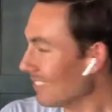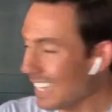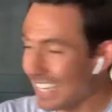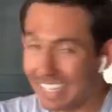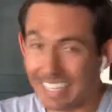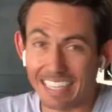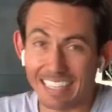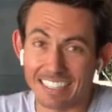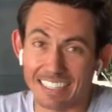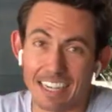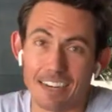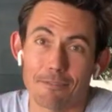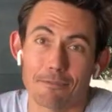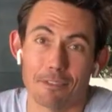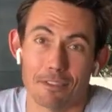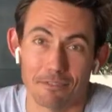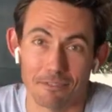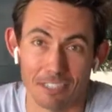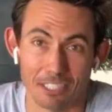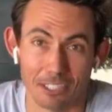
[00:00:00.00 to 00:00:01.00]
And get excited
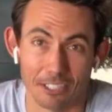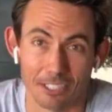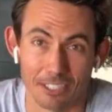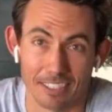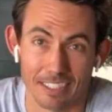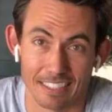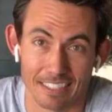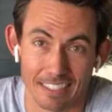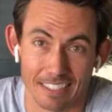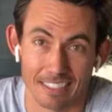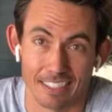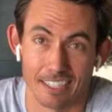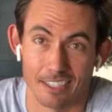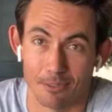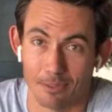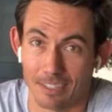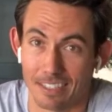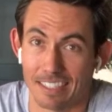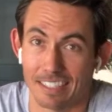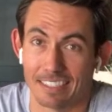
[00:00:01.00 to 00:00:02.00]
for the finisher because it's a good
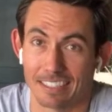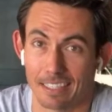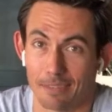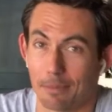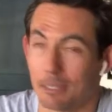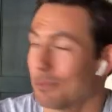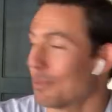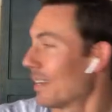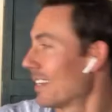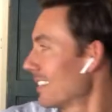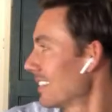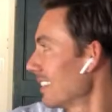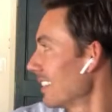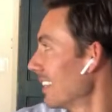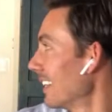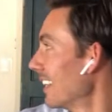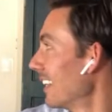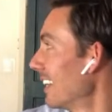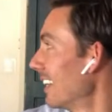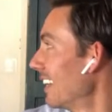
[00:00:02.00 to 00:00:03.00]
one. It's going to be spicy.